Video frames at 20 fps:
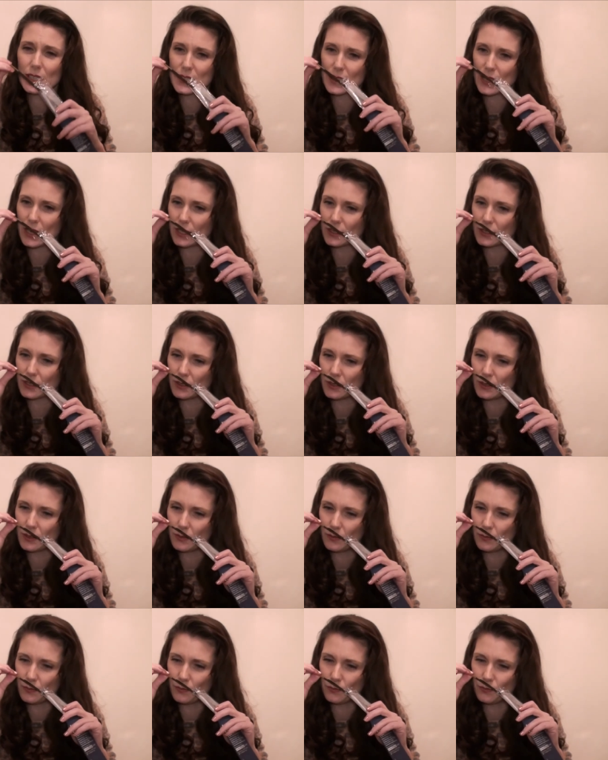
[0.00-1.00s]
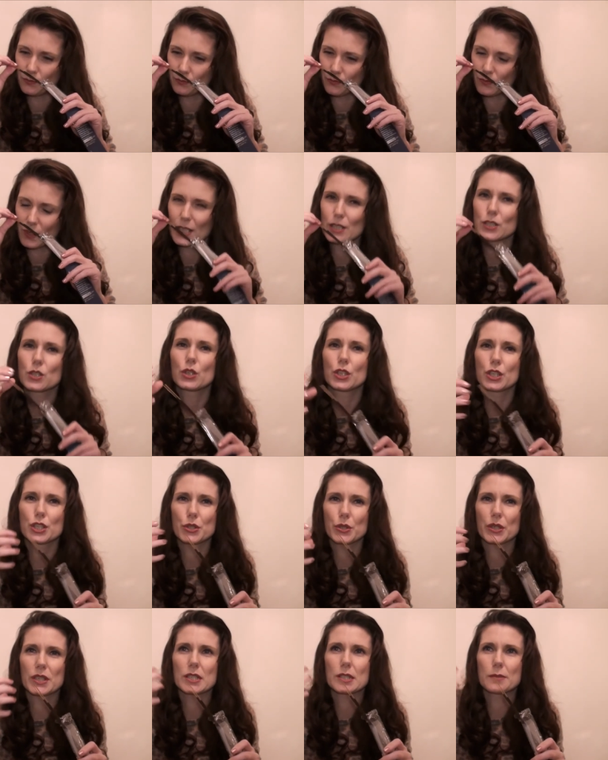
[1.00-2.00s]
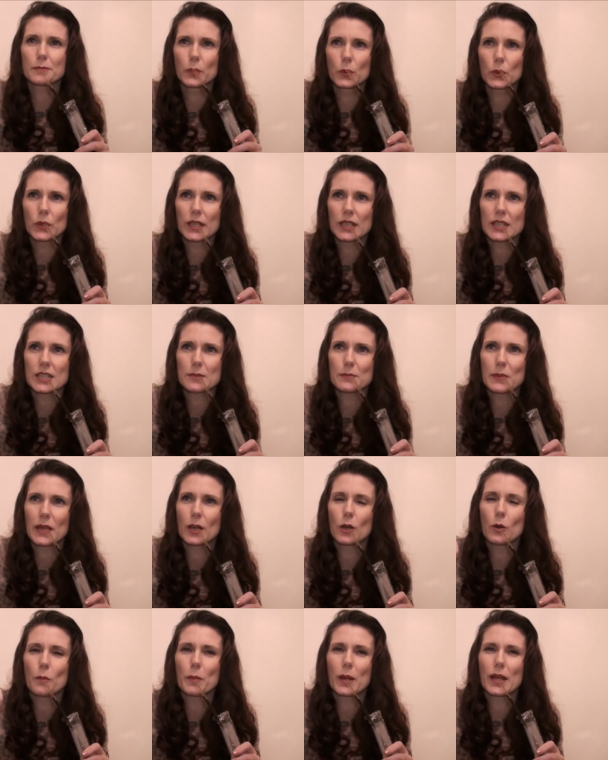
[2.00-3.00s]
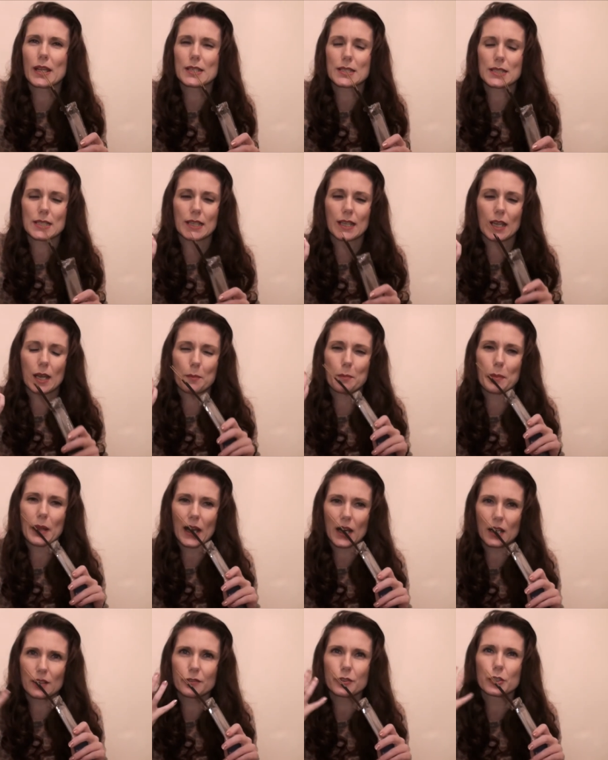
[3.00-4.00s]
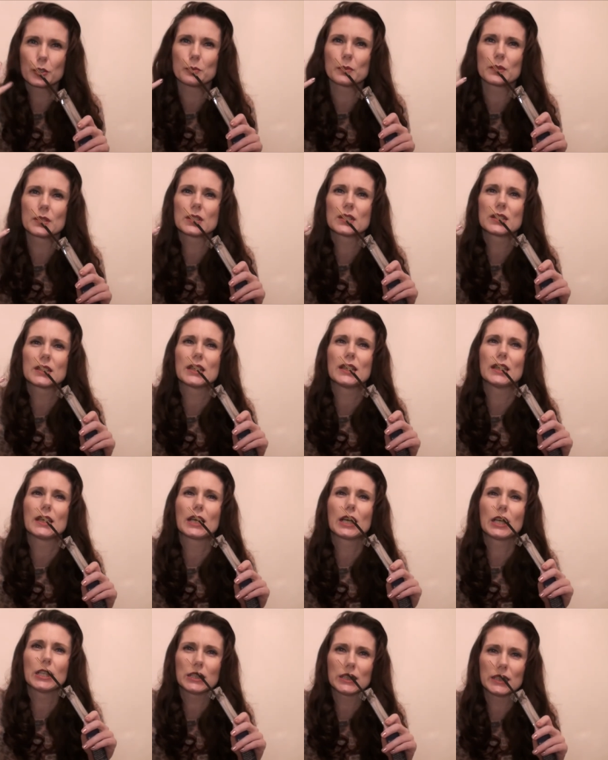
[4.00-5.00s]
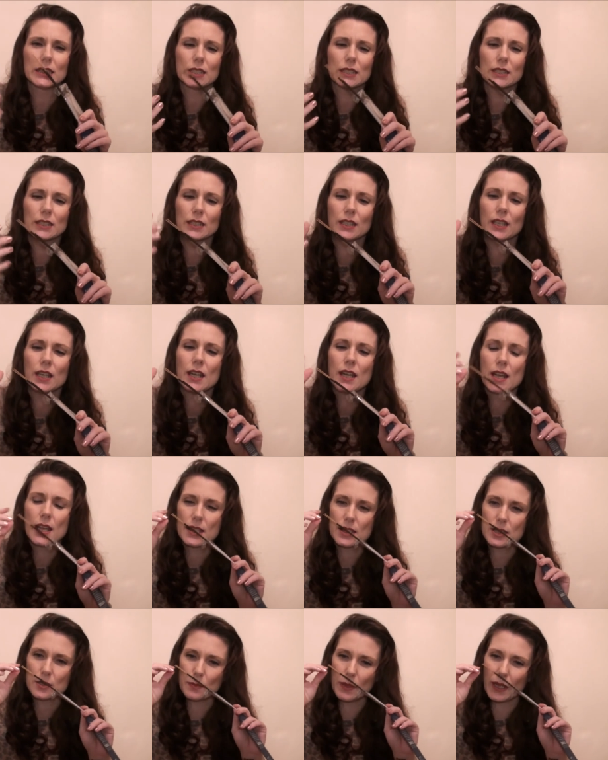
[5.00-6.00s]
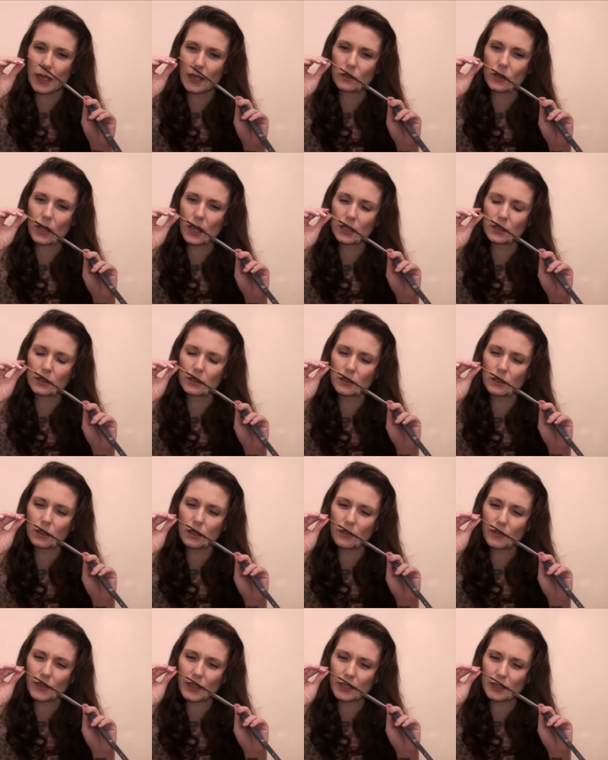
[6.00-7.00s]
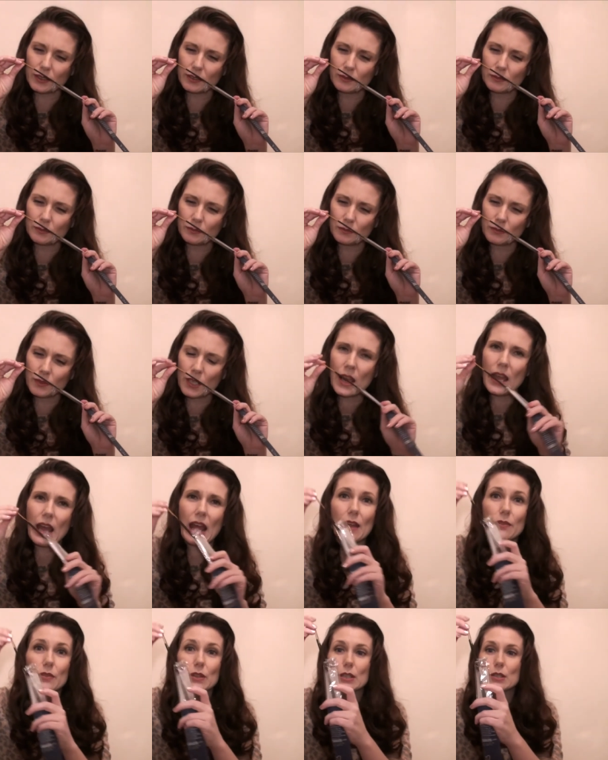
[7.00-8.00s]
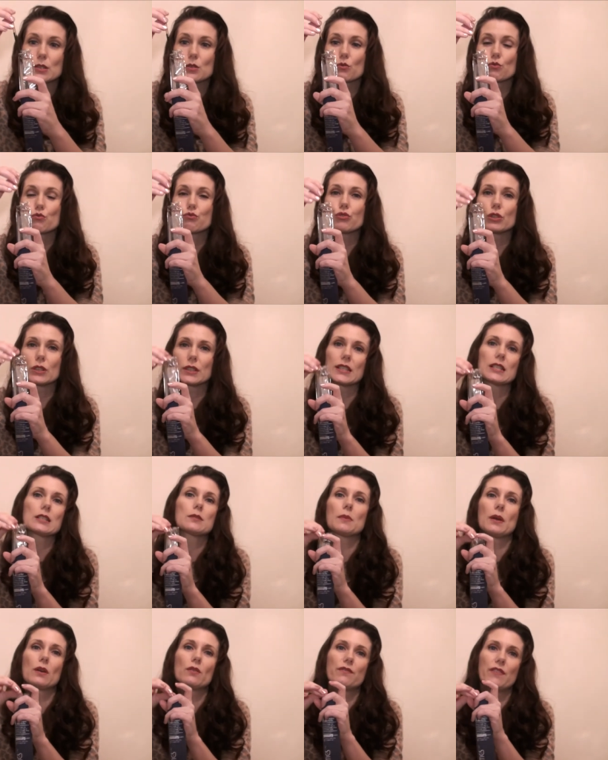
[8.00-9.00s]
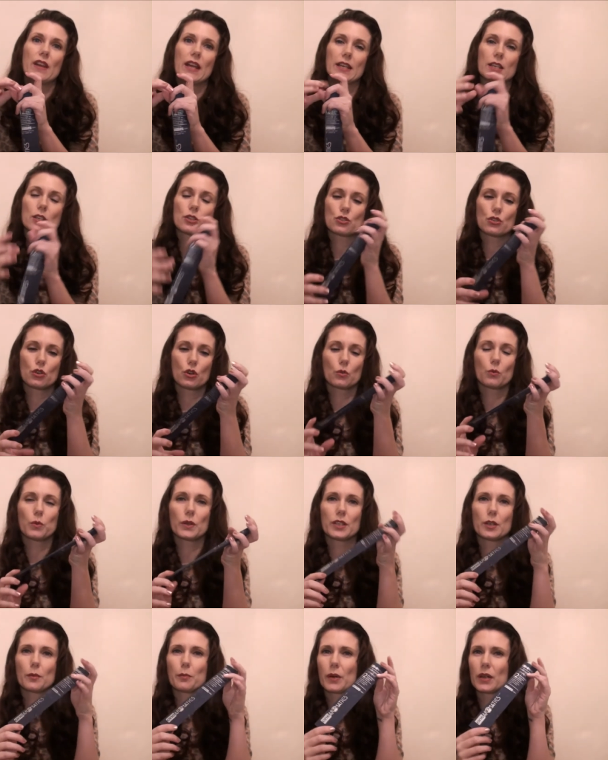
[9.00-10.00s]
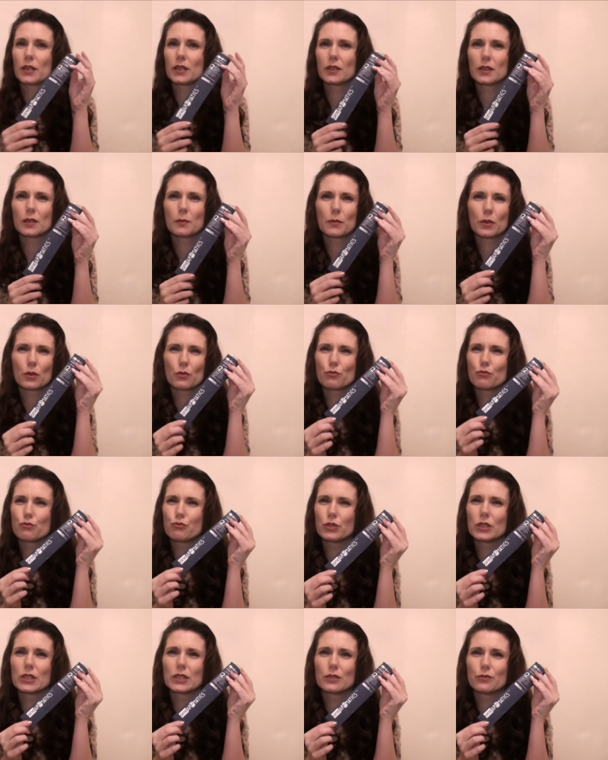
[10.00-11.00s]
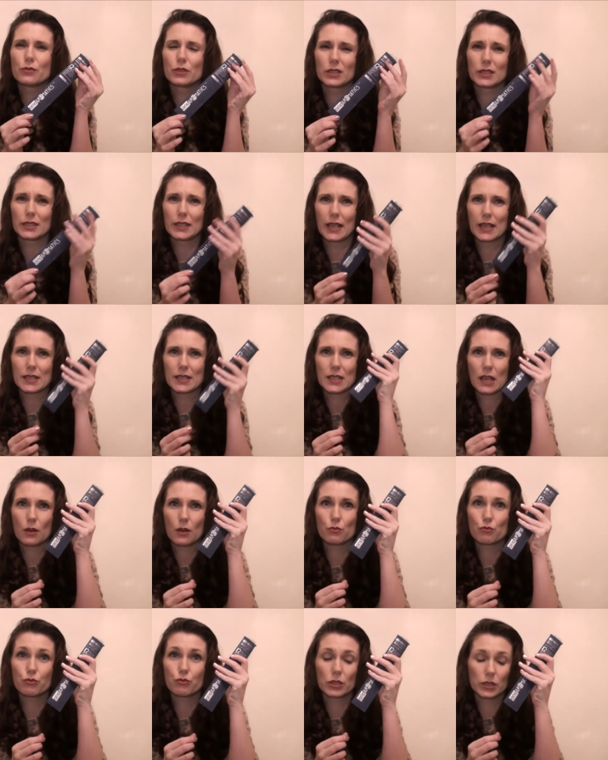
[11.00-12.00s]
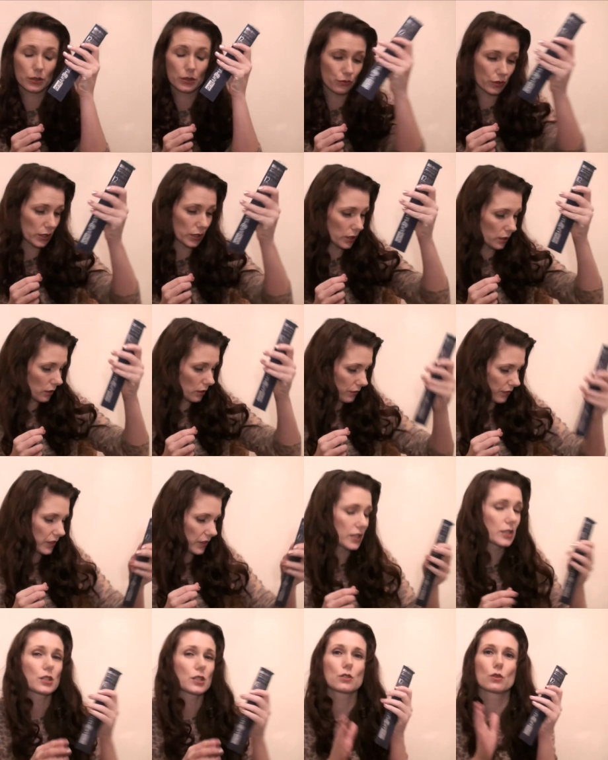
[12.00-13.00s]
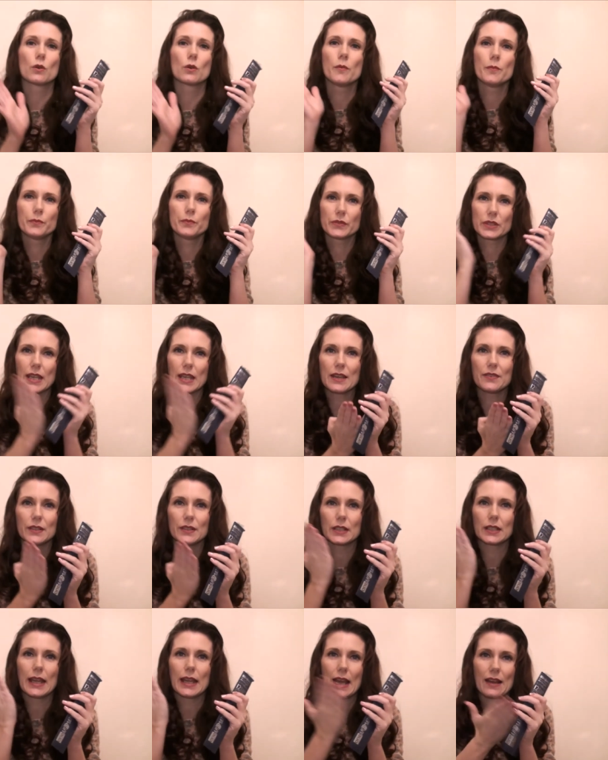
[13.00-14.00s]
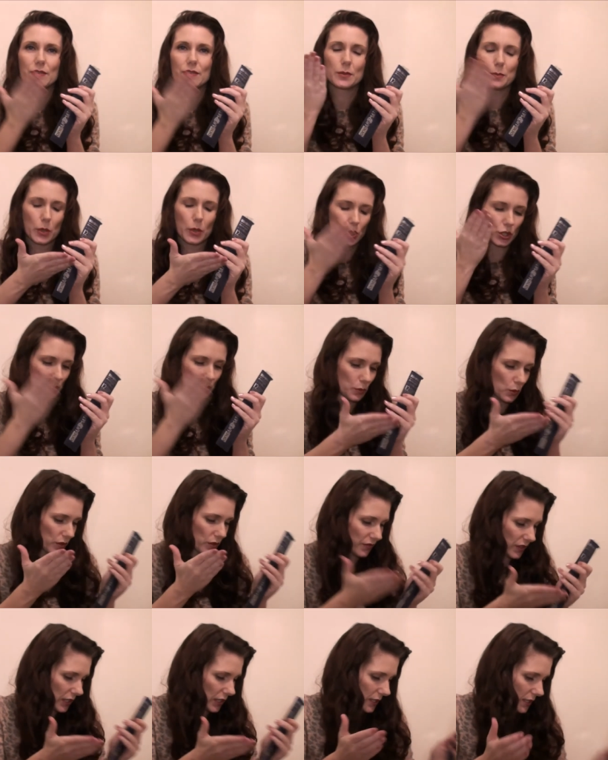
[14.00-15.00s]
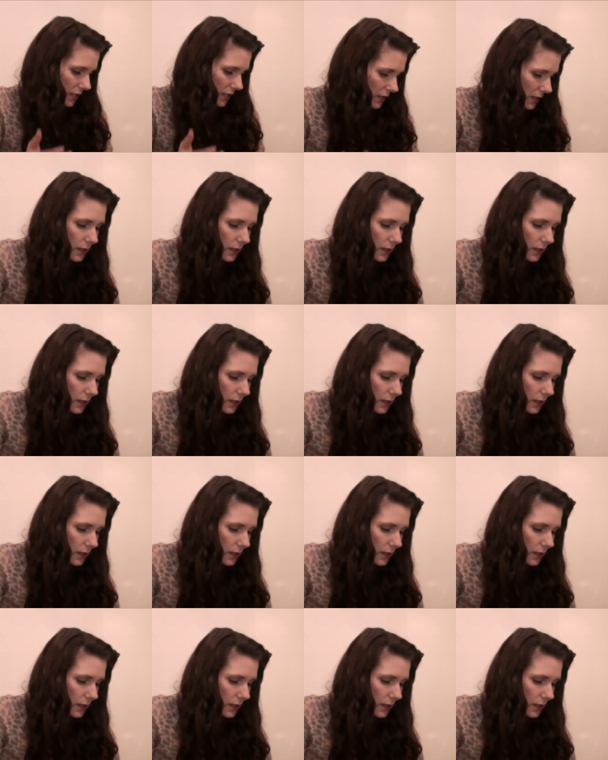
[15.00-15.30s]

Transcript: sad. It's got your sort of smoky smell, but it's like a perfumed, clean smell. I love it. And these really smell very strong when you're burning them. They're really, really nice. I really, really love these. So definitely have to purchase more of these.